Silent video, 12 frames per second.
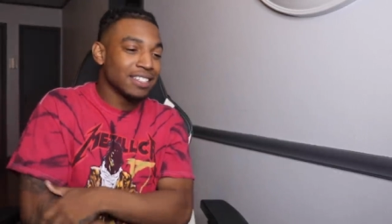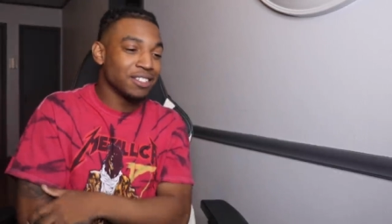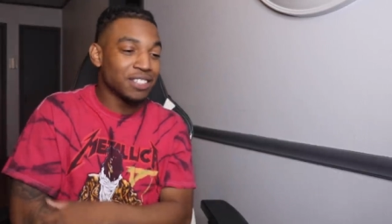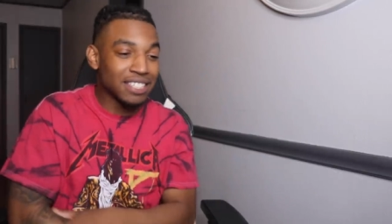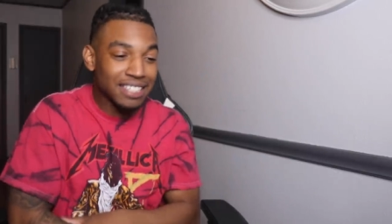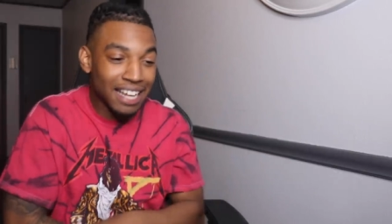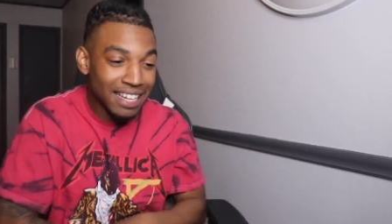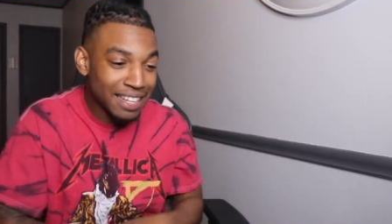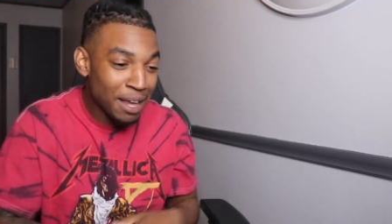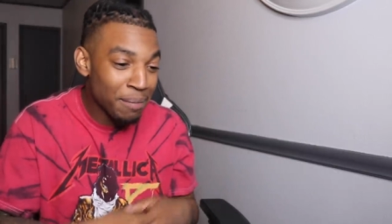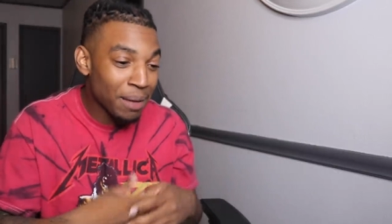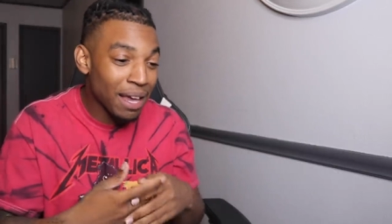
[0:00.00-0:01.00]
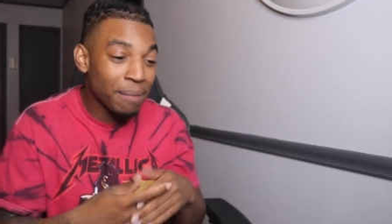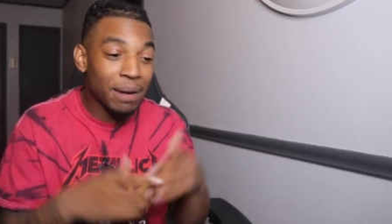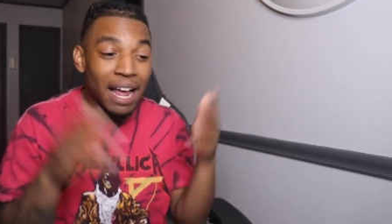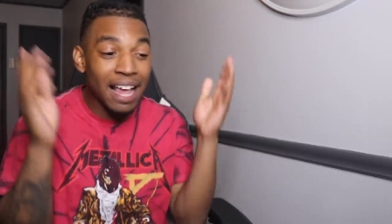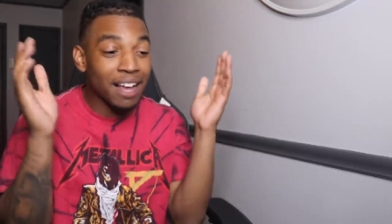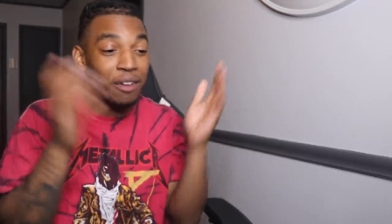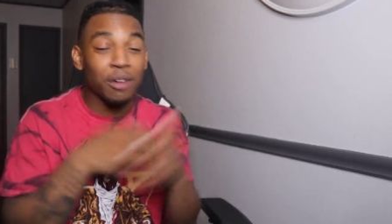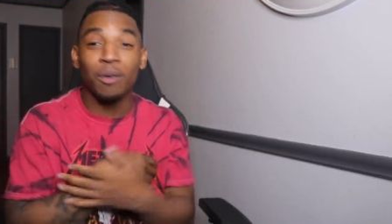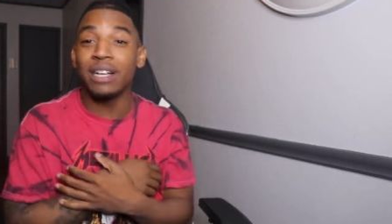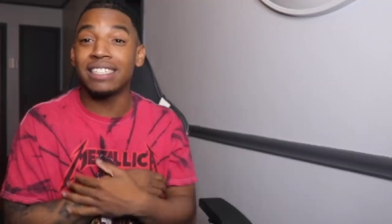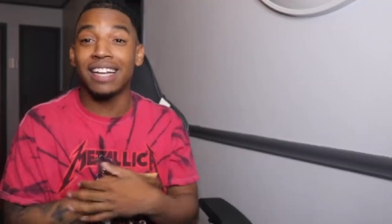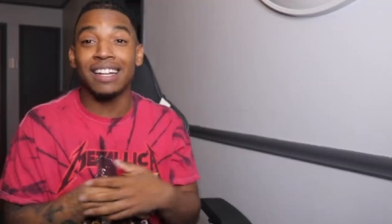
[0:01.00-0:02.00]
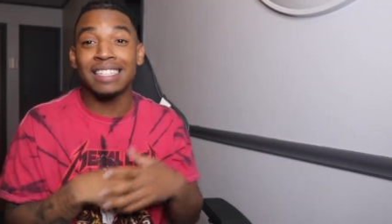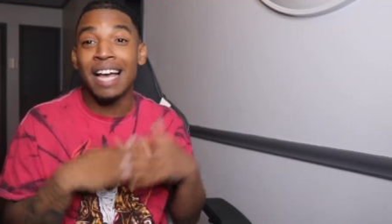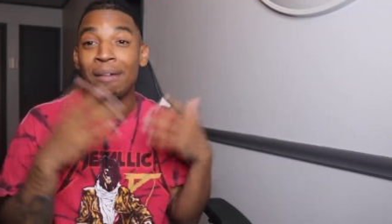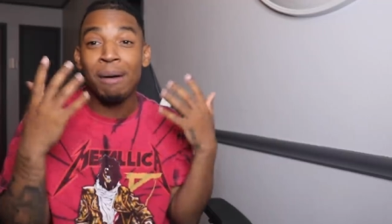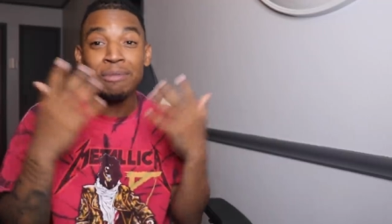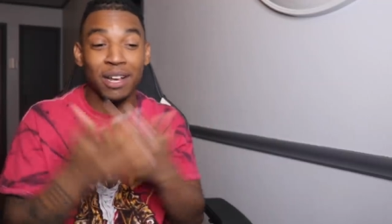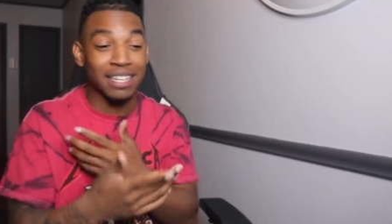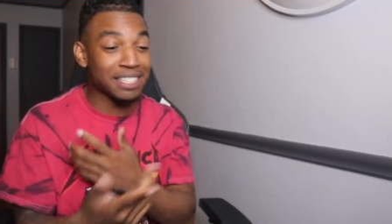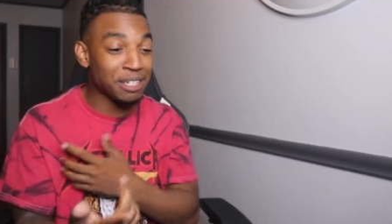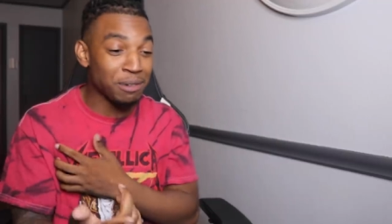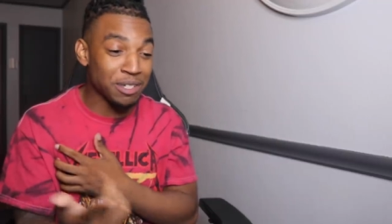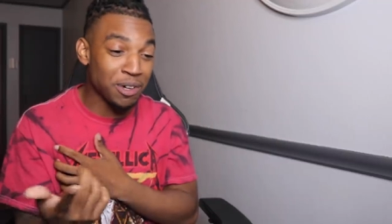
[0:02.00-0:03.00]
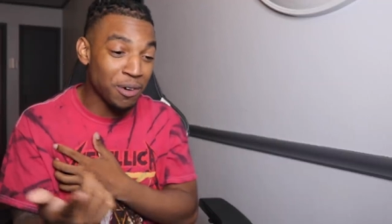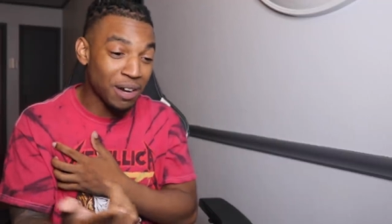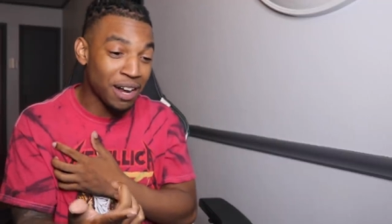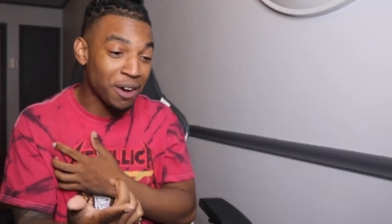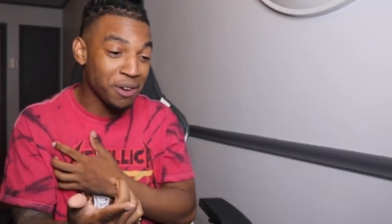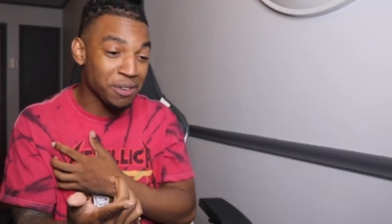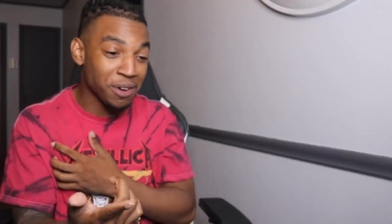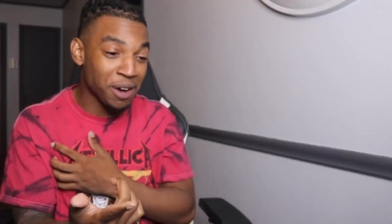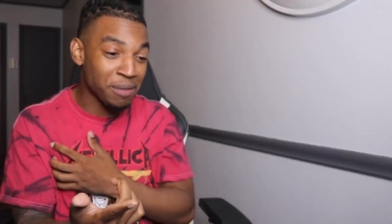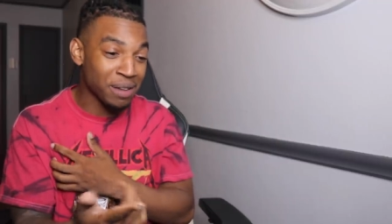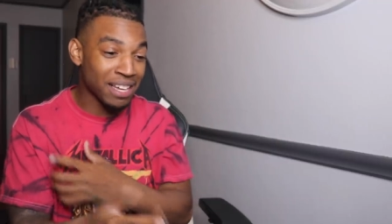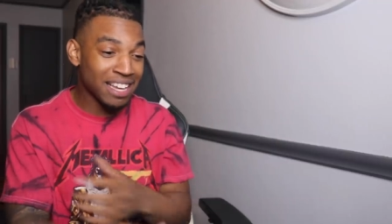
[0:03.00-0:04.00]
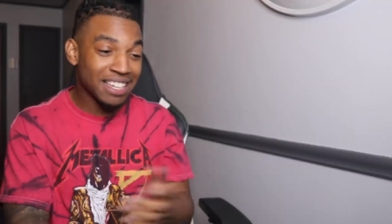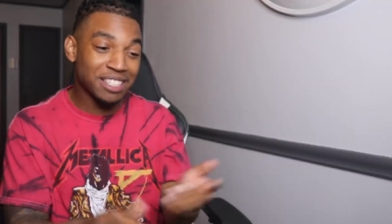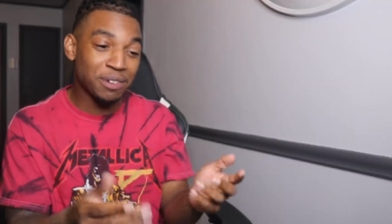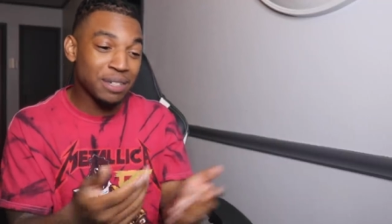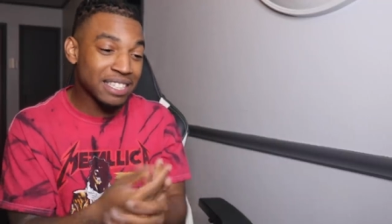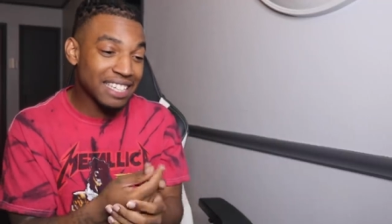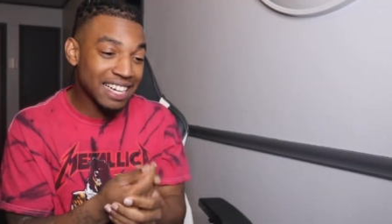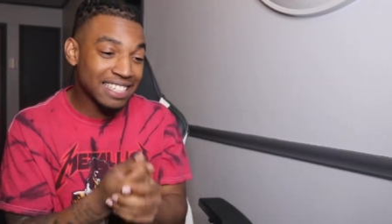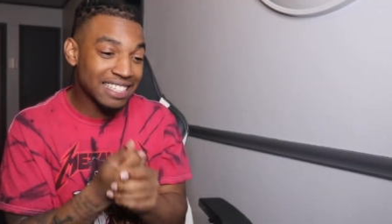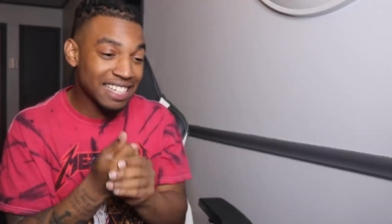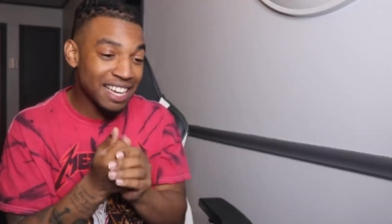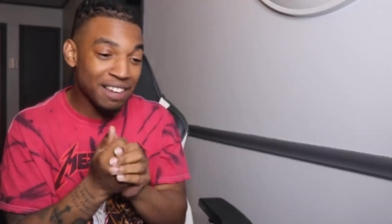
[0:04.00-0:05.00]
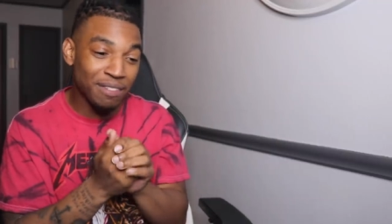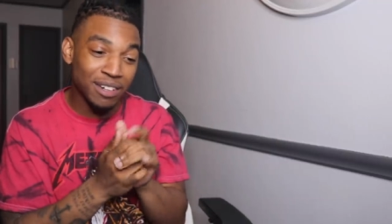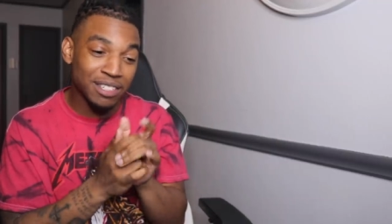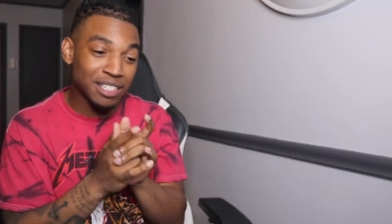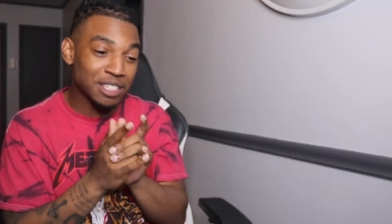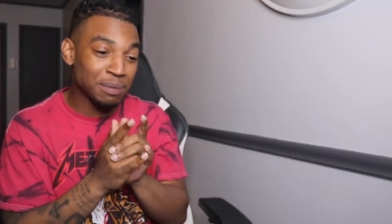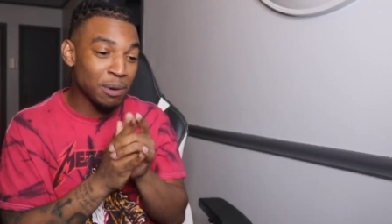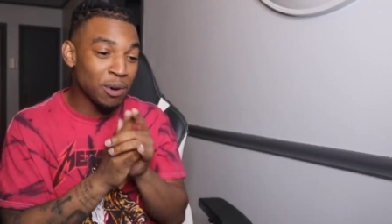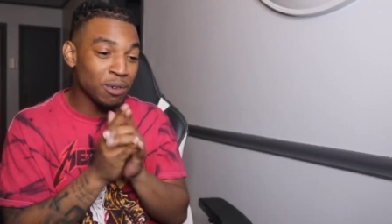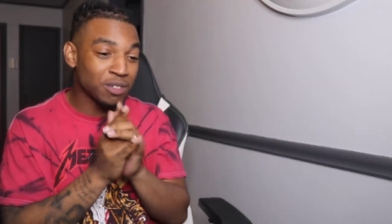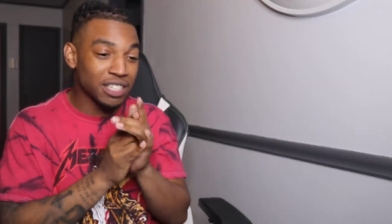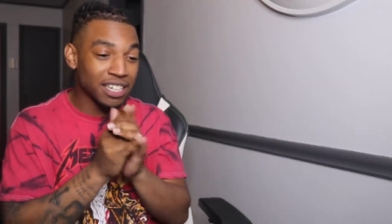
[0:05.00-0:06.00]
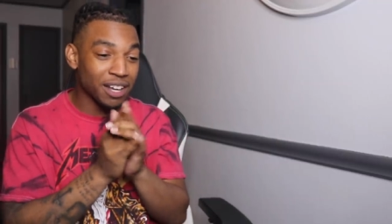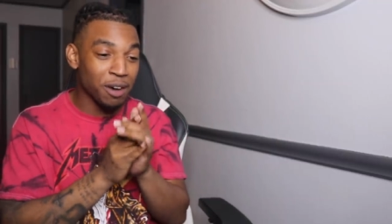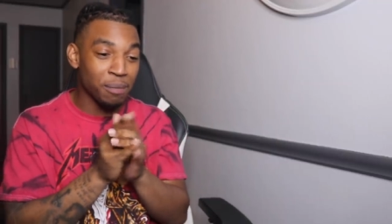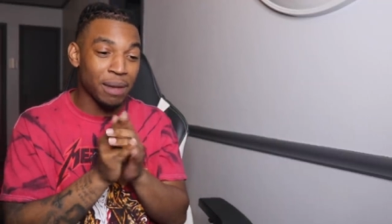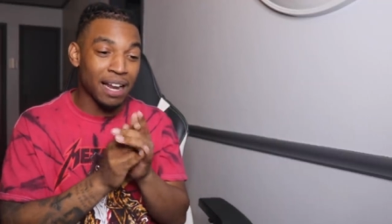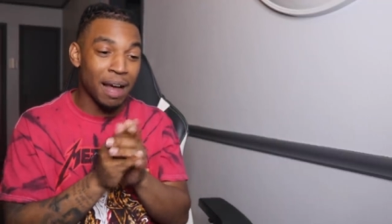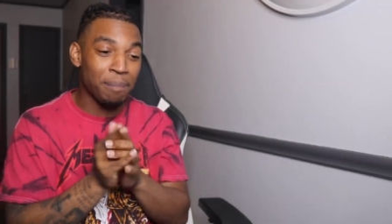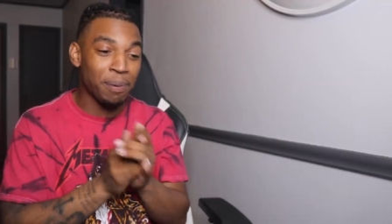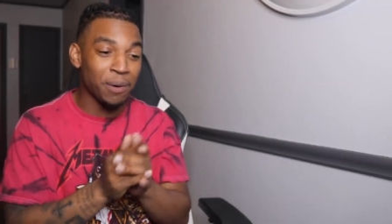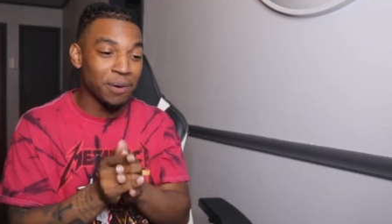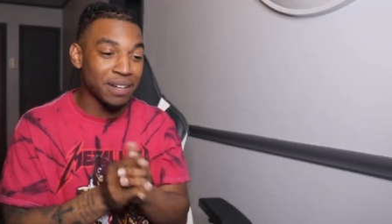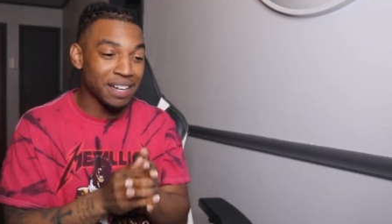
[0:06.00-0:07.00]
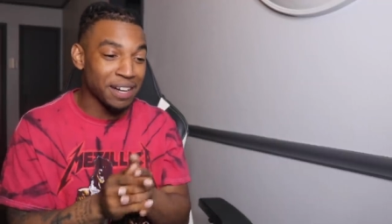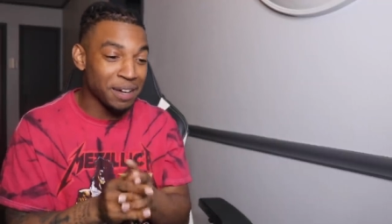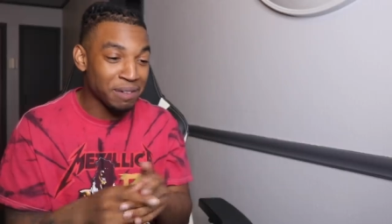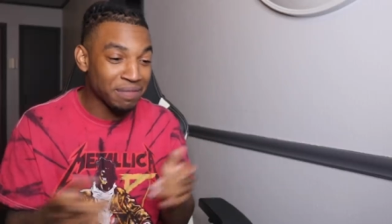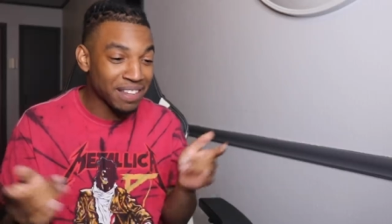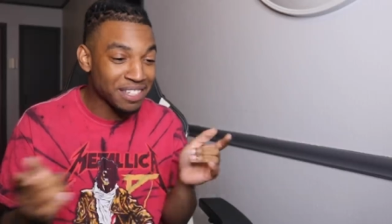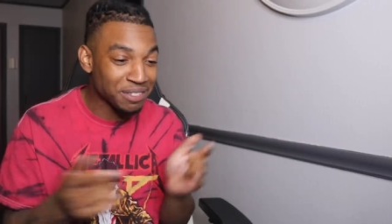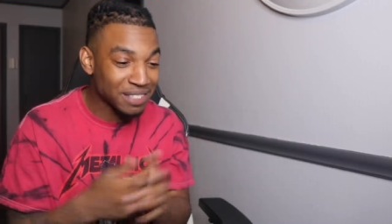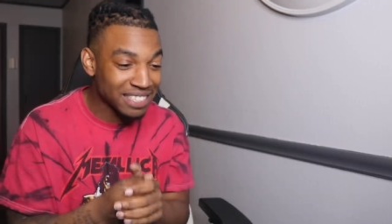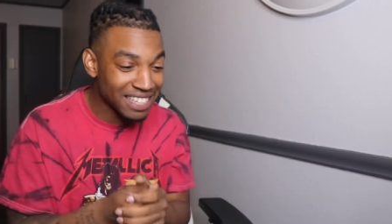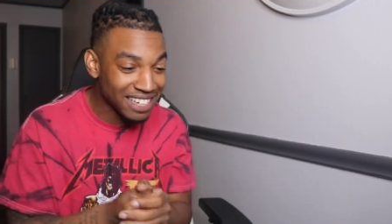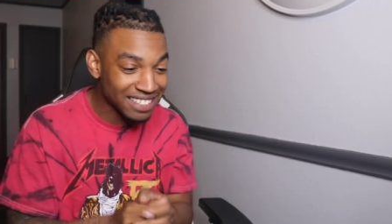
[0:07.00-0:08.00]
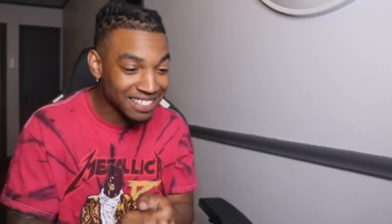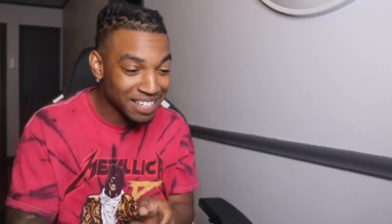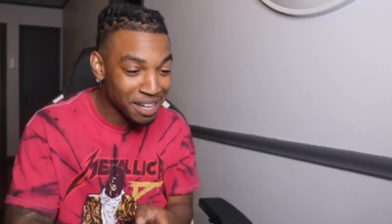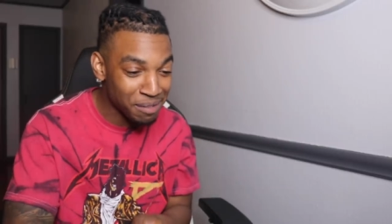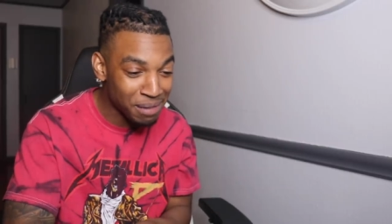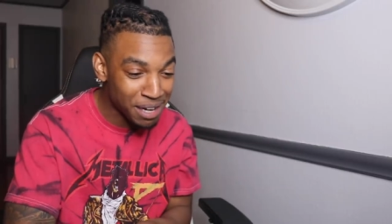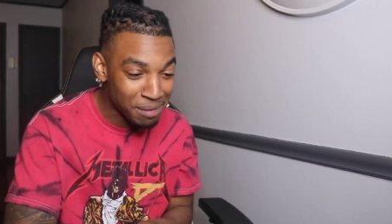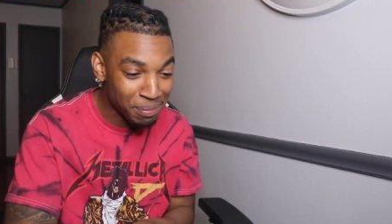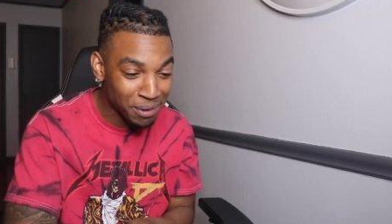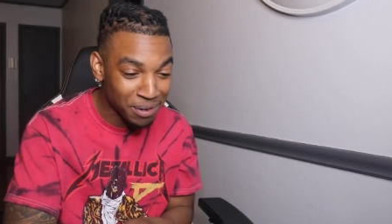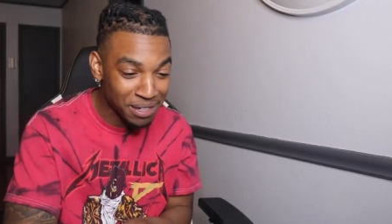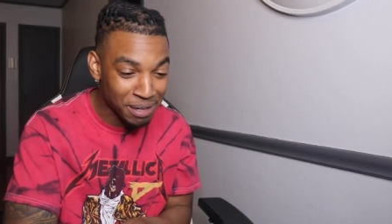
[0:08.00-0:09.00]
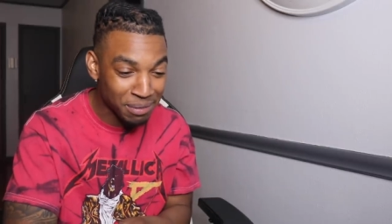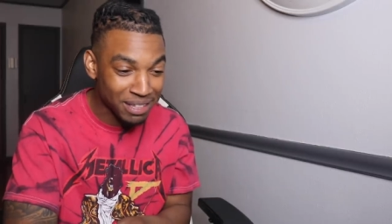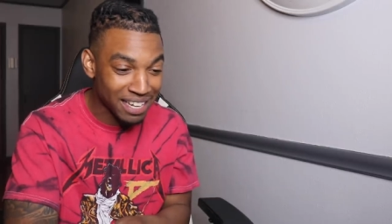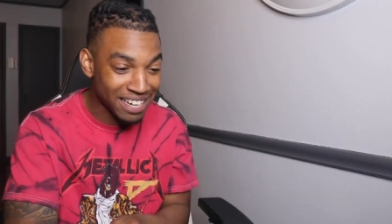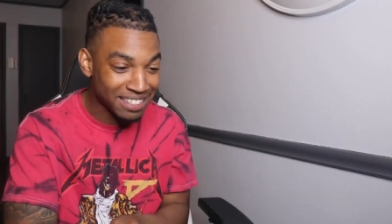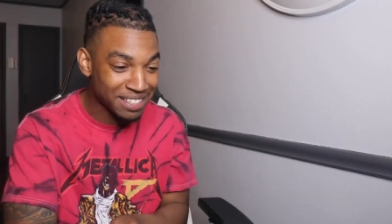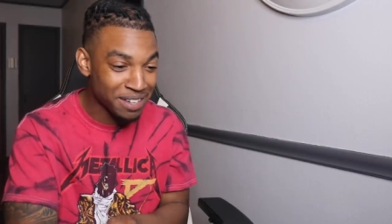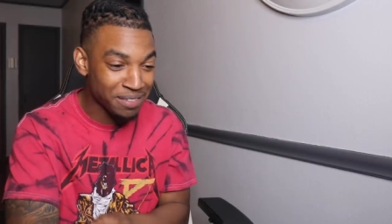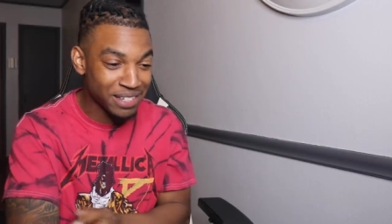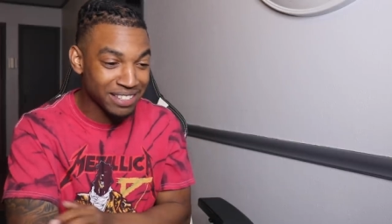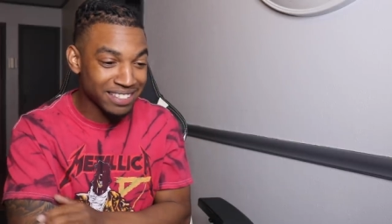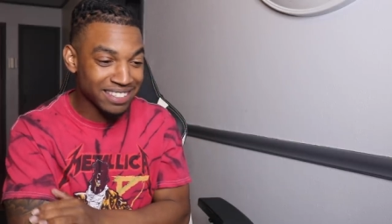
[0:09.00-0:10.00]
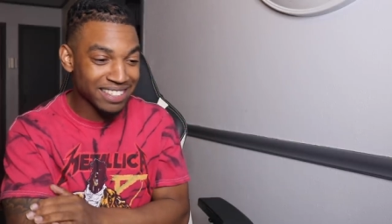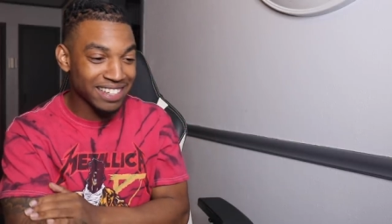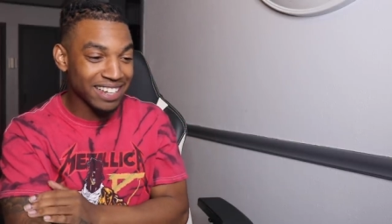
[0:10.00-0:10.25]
So just like that, man. But I ain't gonna even waste y'all time. I'm trying to see what's going on. You hear me? So it say Cid versus Smooth Gio, man. I pulled up. That's what Cid said, man. He pulled up with the activities.